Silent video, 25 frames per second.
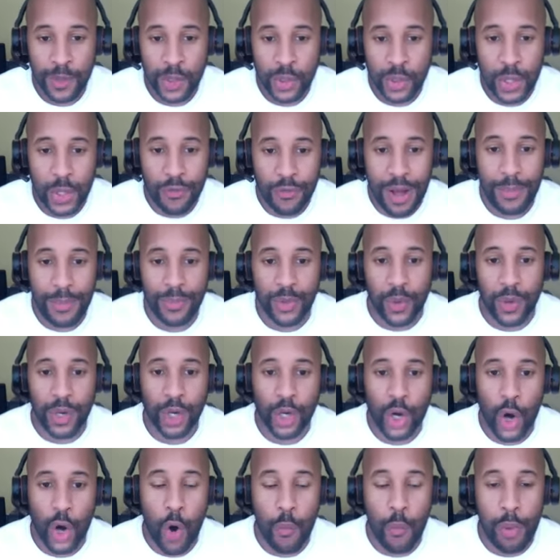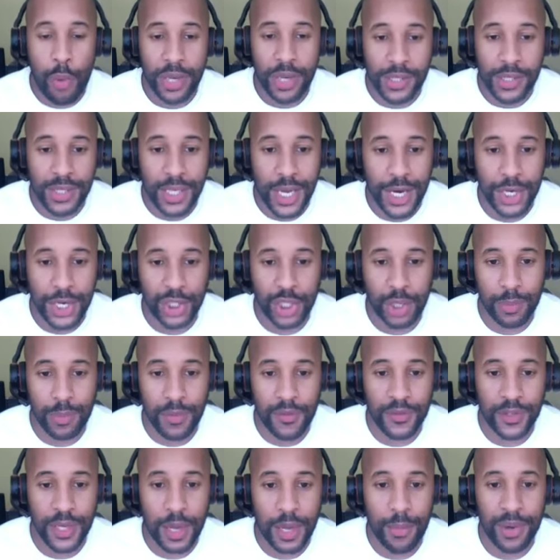So if I'm doing a cold presentation
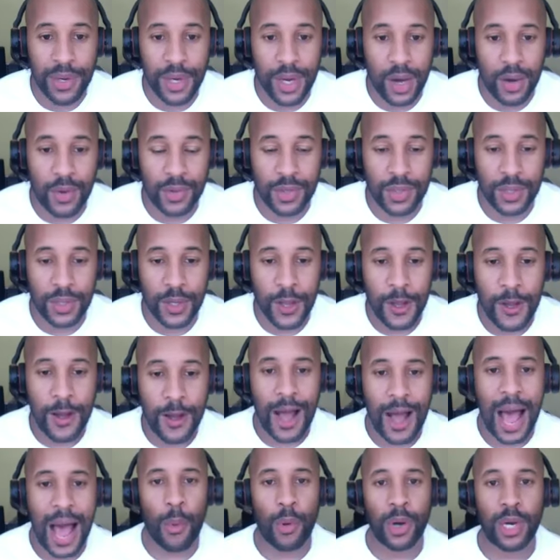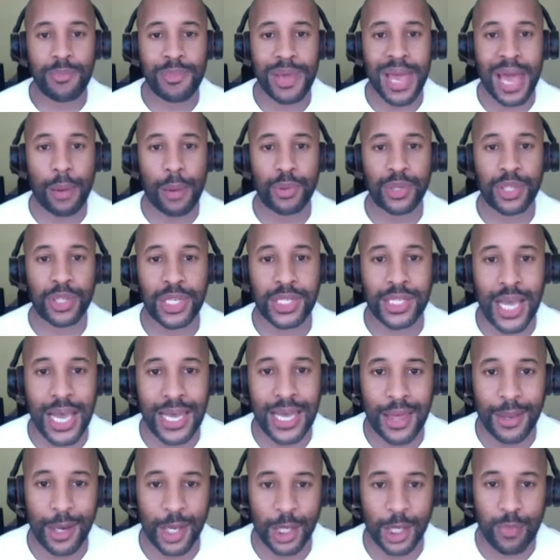with someone else, I want to be able to
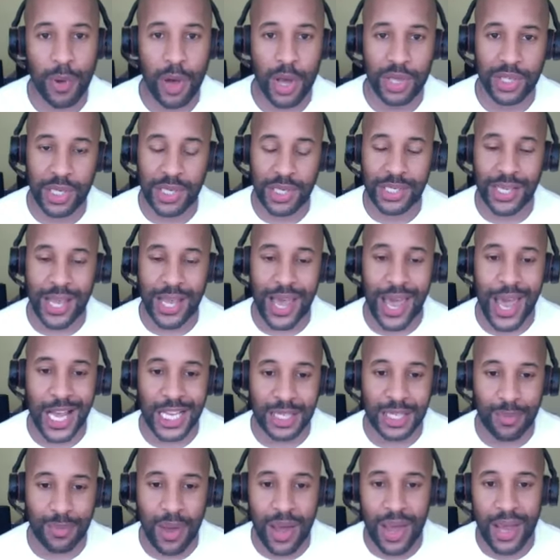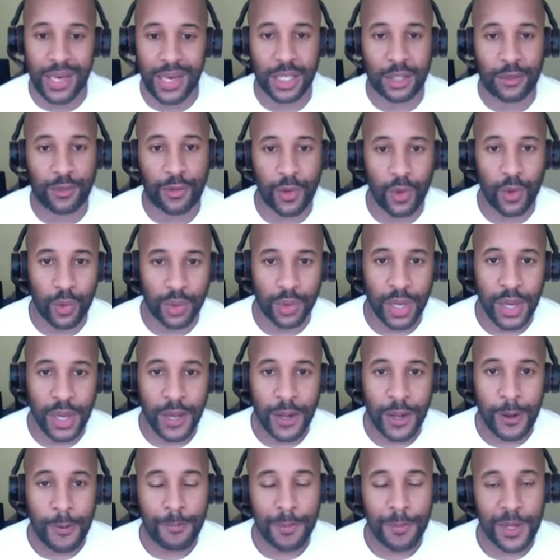say that this person is an expert in this field.
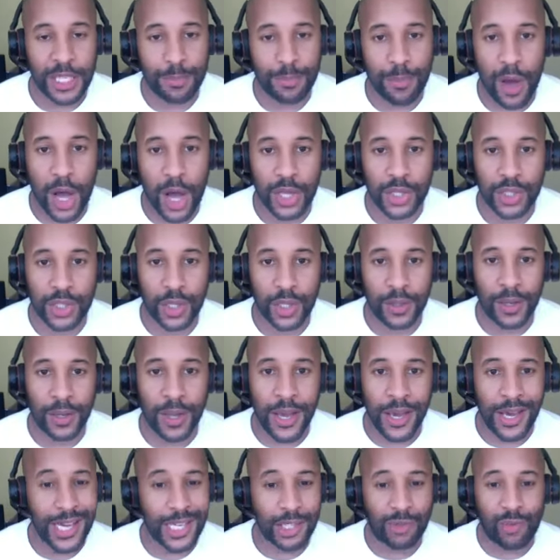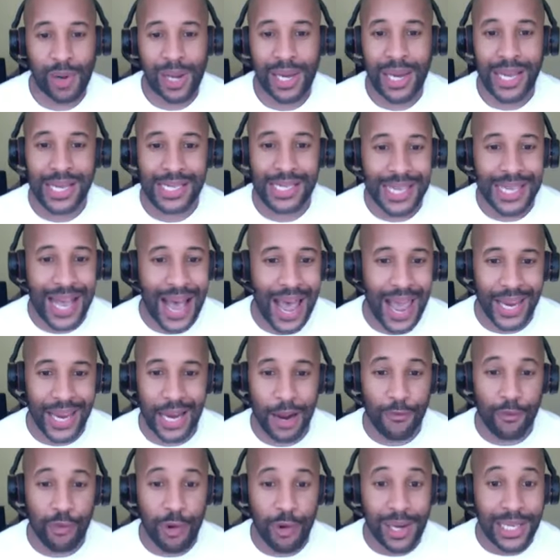This person is really exciting.
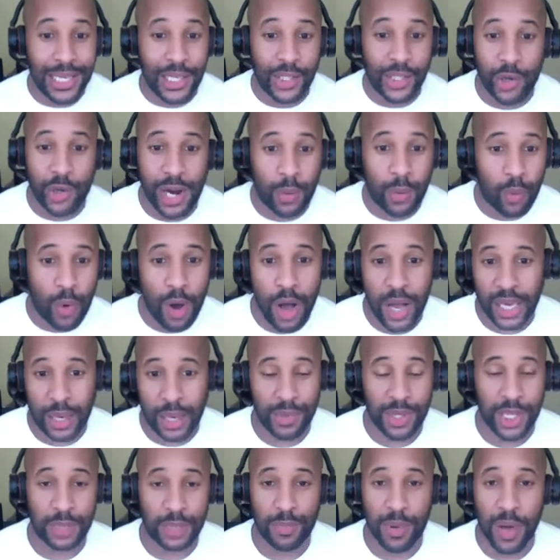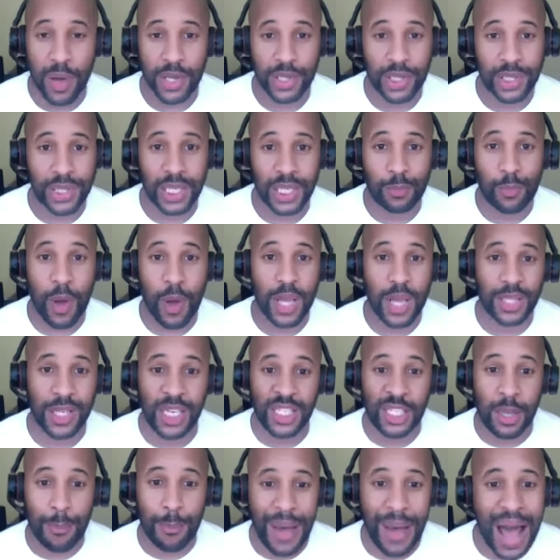I've really enjoyed working with this person. This person
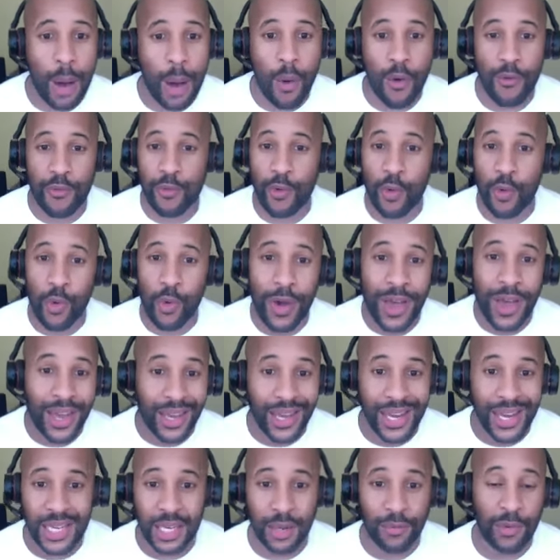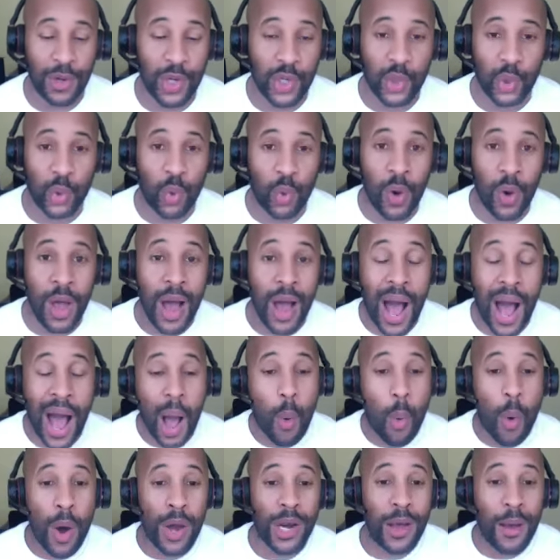is a powerful individual. I
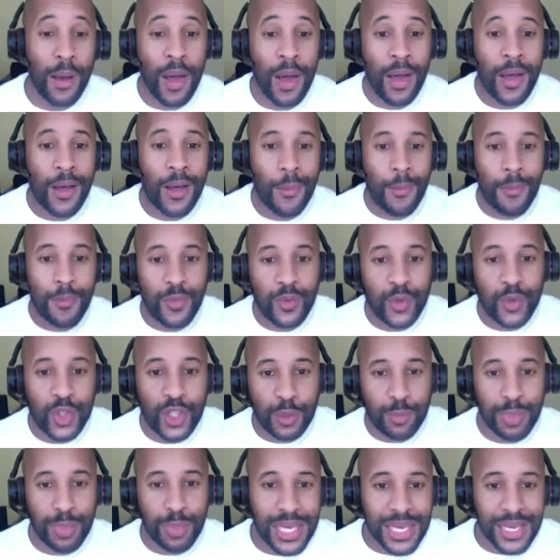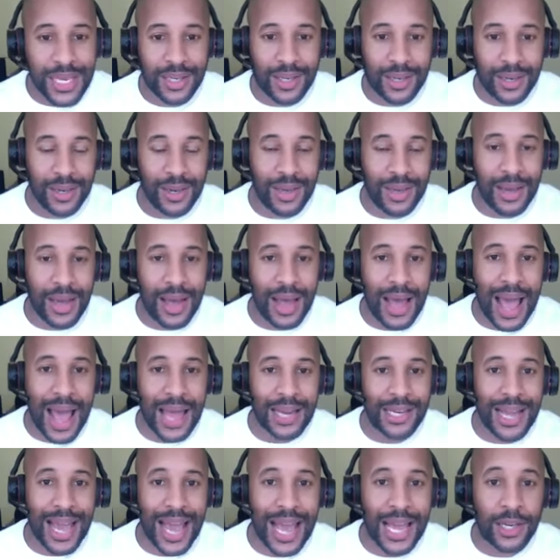want to speak
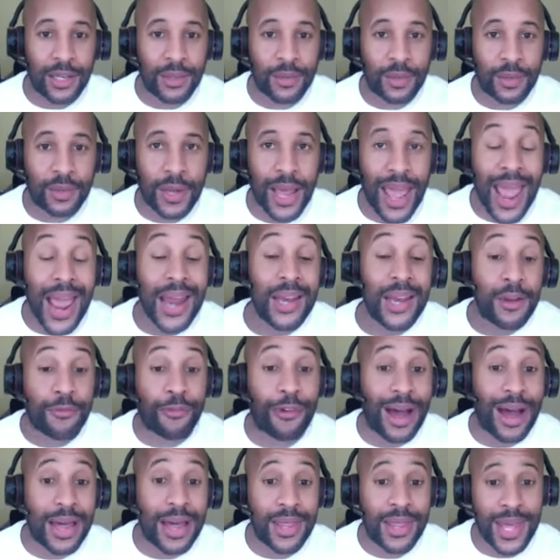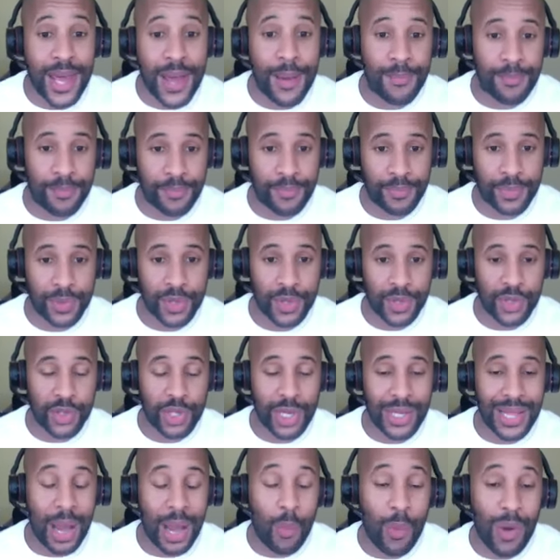and edify them
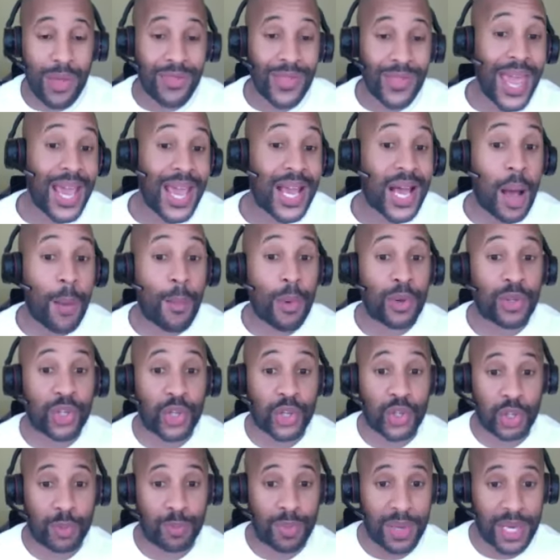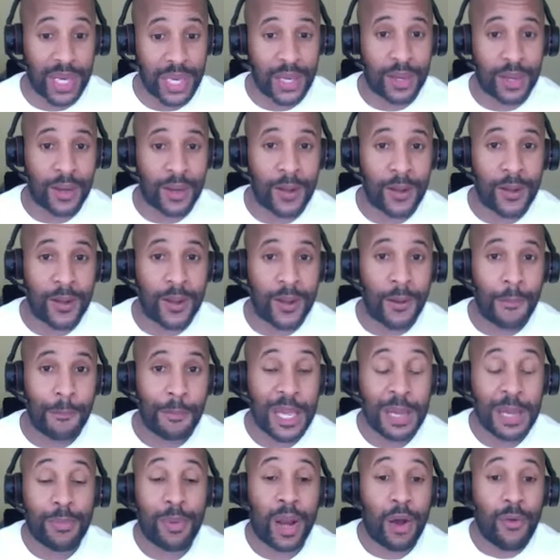so that when they come on to speak,
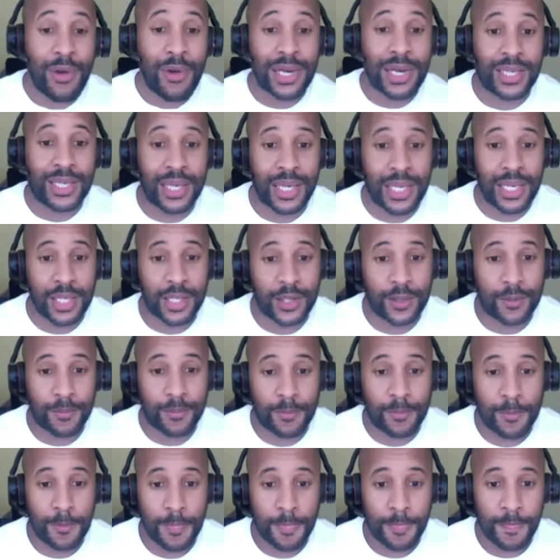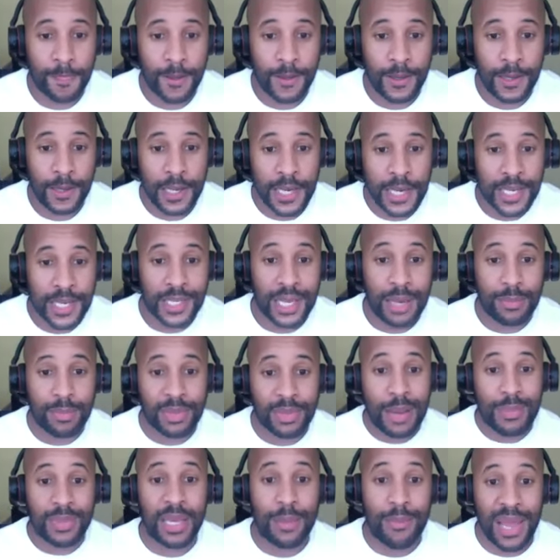people are ready to listen.
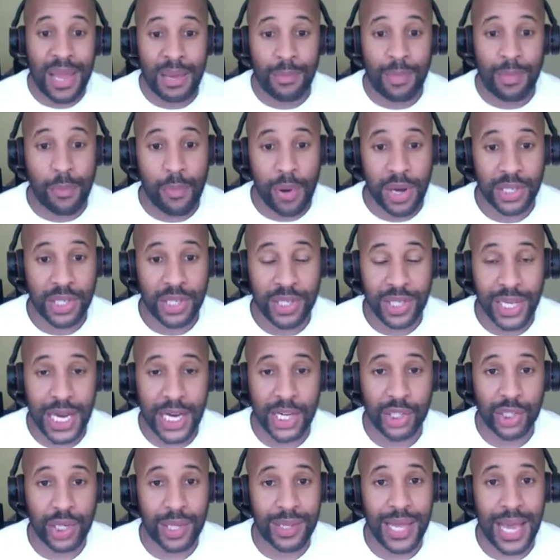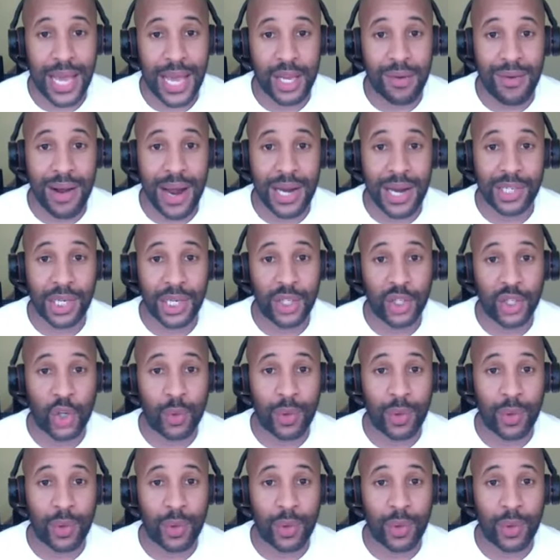Sometimes it may be a presentation that you're actually